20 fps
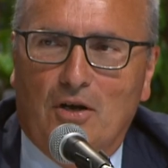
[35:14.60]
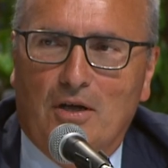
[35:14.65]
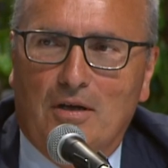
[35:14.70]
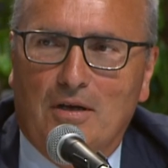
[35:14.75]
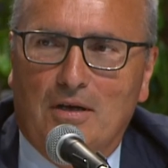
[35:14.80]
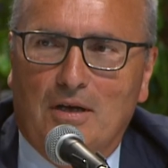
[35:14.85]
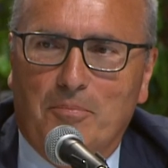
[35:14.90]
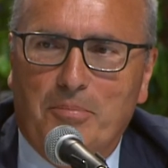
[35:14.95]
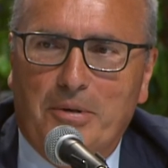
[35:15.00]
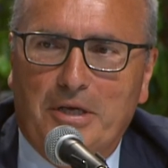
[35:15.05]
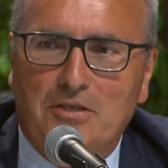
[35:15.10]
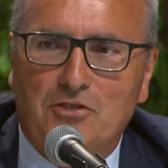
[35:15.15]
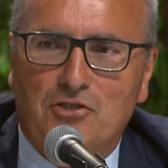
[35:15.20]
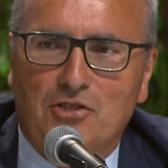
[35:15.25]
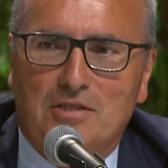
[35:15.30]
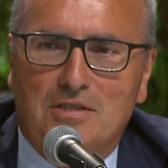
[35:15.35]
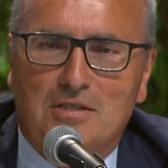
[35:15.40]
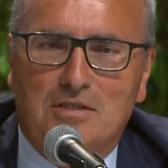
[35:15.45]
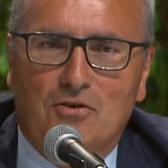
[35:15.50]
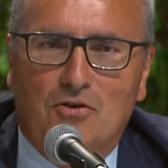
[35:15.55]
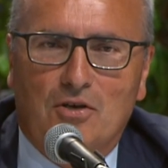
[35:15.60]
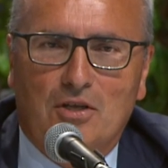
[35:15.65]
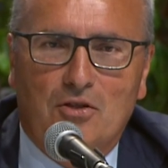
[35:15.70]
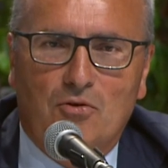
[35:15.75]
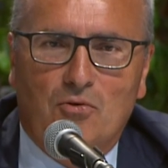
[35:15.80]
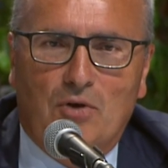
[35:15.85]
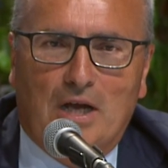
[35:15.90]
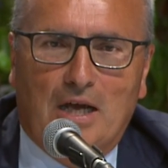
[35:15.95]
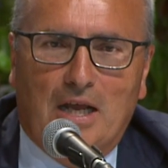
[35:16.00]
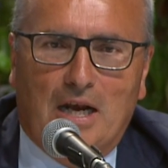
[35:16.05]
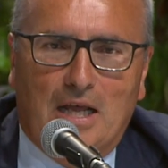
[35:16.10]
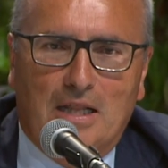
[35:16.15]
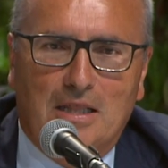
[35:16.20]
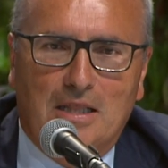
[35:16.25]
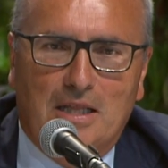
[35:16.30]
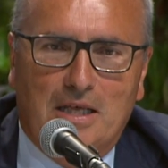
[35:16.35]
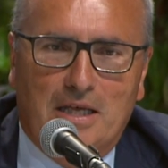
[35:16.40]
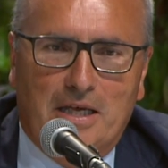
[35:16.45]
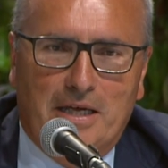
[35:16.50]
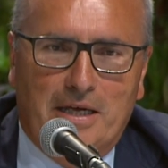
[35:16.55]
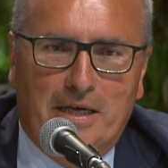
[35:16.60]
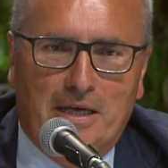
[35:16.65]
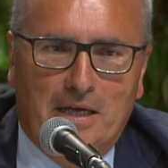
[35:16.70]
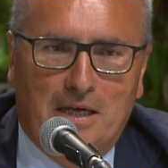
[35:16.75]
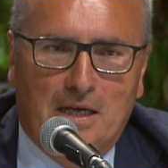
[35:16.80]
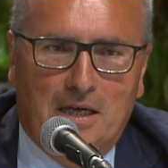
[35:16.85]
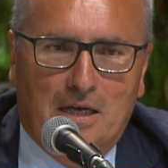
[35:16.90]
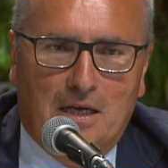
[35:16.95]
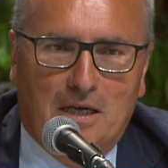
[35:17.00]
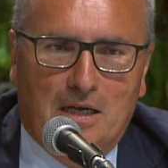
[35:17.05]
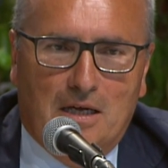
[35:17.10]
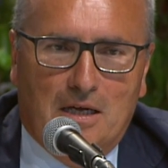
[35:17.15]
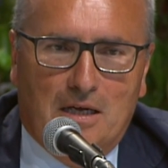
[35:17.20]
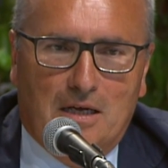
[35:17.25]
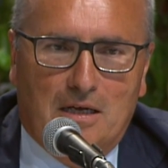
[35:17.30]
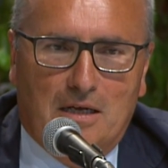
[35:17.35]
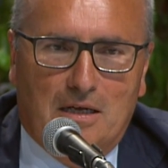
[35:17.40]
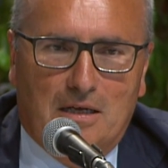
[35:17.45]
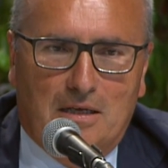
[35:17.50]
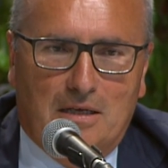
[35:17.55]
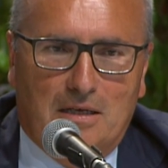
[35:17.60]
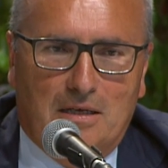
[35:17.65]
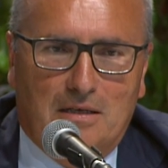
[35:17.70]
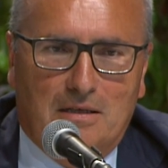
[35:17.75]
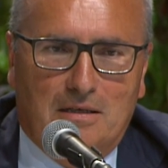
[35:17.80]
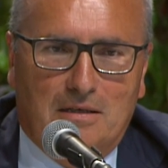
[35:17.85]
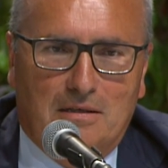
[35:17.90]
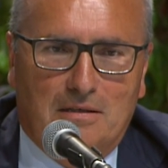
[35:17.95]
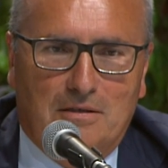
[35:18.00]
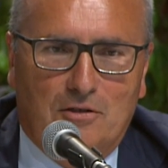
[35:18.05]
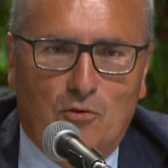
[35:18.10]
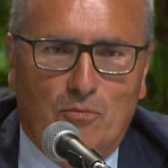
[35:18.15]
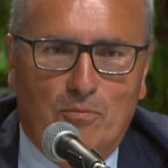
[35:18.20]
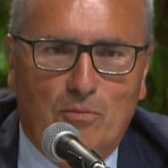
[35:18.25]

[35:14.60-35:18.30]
Usually when people visit the Holy Land,